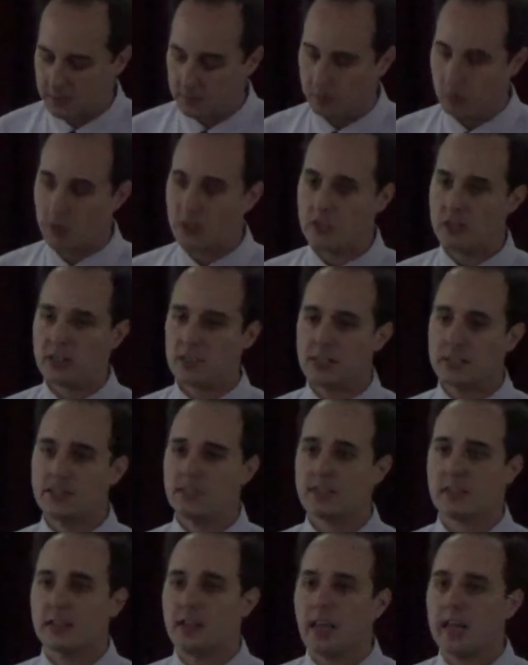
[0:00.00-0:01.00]
which
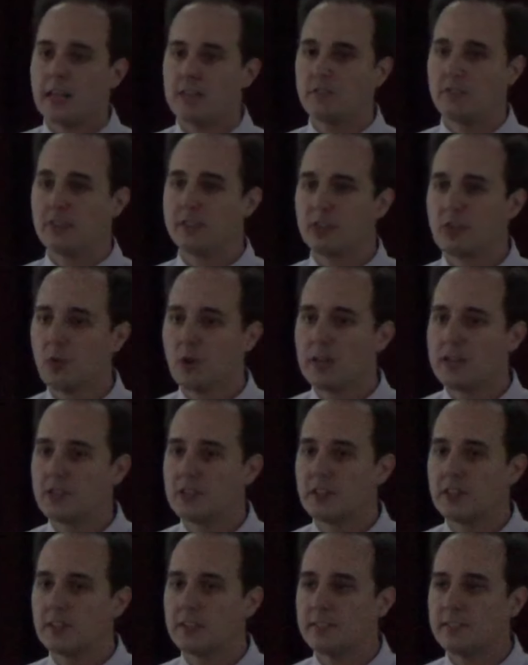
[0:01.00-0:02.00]
is uh, answering the
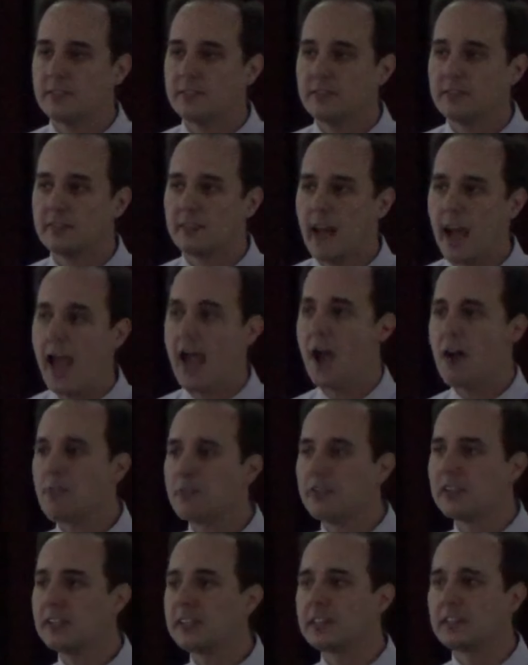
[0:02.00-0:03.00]
question how
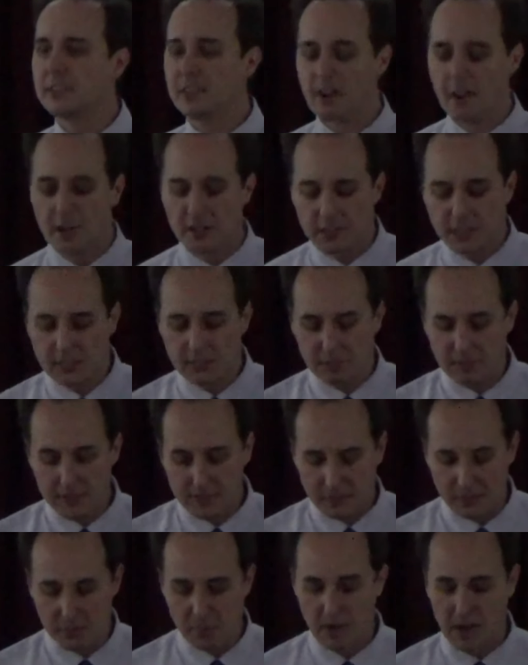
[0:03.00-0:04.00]
did God give
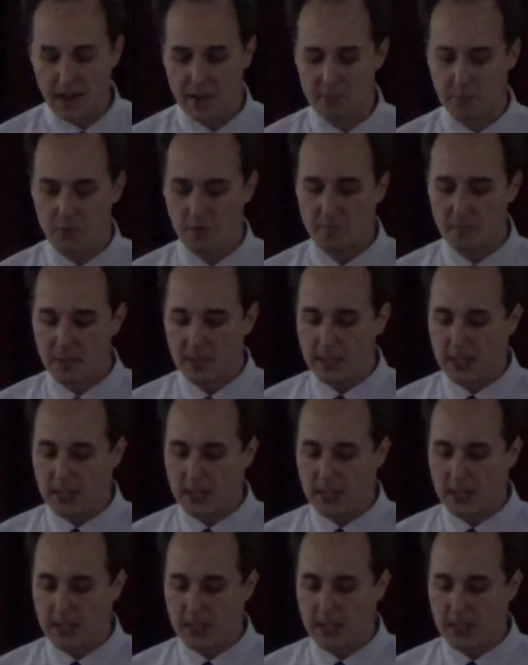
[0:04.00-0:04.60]
us the Bible?